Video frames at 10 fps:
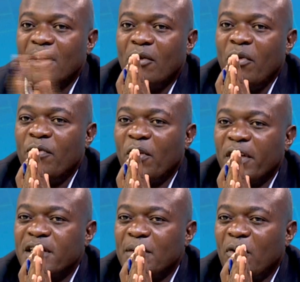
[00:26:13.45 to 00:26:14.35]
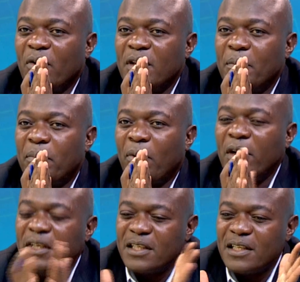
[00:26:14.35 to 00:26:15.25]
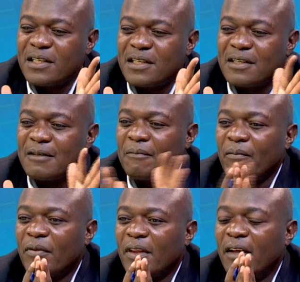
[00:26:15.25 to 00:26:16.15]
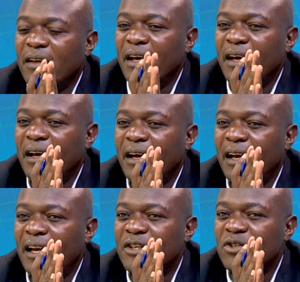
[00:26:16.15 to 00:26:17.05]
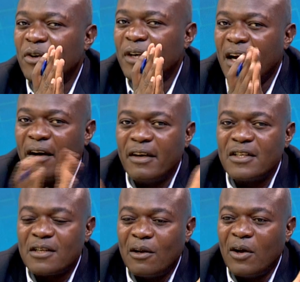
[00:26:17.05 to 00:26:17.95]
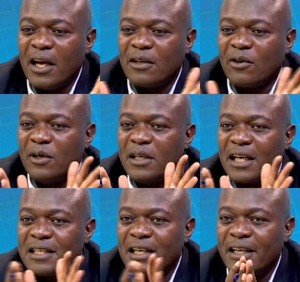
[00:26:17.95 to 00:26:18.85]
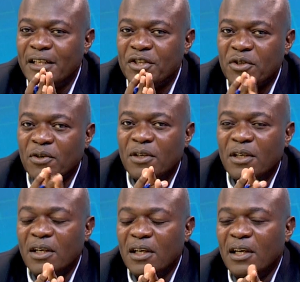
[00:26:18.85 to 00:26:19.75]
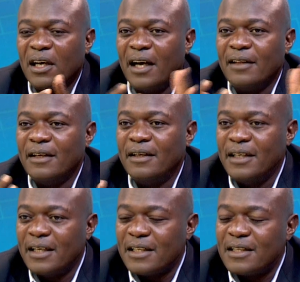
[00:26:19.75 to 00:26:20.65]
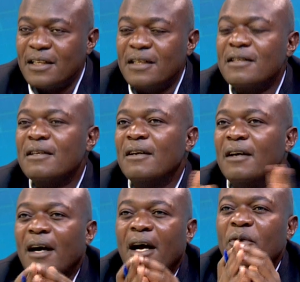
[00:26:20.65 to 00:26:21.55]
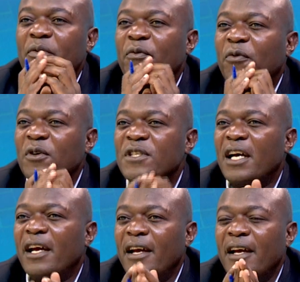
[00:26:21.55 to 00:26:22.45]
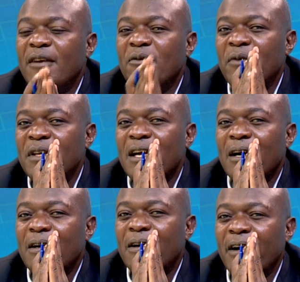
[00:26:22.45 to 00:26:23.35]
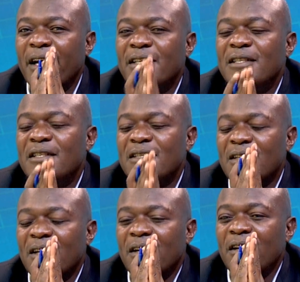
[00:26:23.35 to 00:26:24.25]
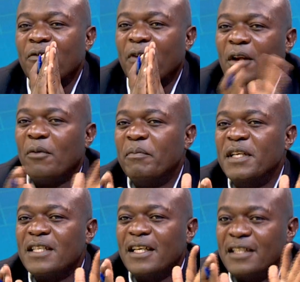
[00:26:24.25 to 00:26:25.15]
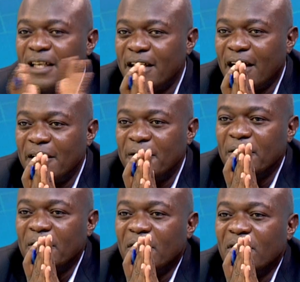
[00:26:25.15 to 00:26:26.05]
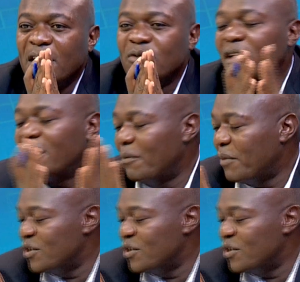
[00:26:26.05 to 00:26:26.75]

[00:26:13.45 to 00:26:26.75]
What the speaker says: We forget about the politics, the electioneering slogan called Hustler Nation, and the dynasties, and we forge ahead with a great development agenda that will keep us